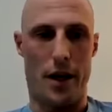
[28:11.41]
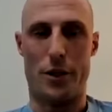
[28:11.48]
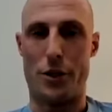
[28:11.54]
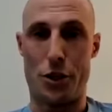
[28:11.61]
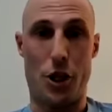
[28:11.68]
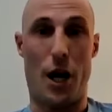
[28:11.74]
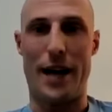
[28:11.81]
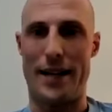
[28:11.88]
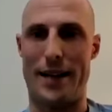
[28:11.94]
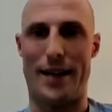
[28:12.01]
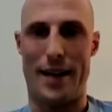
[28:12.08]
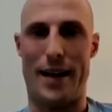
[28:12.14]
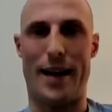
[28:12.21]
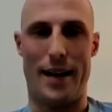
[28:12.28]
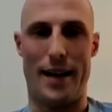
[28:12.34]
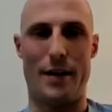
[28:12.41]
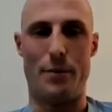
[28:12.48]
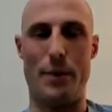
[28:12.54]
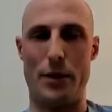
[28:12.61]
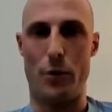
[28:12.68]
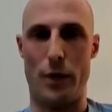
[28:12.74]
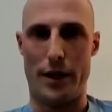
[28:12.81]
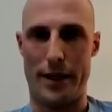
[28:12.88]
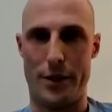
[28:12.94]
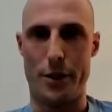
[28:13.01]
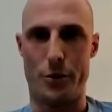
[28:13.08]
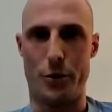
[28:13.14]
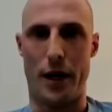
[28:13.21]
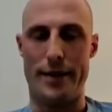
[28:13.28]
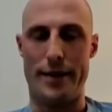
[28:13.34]
shine and be really
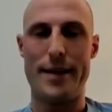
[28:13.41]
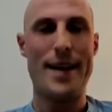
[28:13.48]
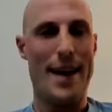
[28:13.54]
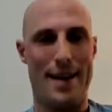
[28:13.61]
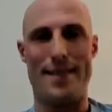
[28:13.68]
good, right?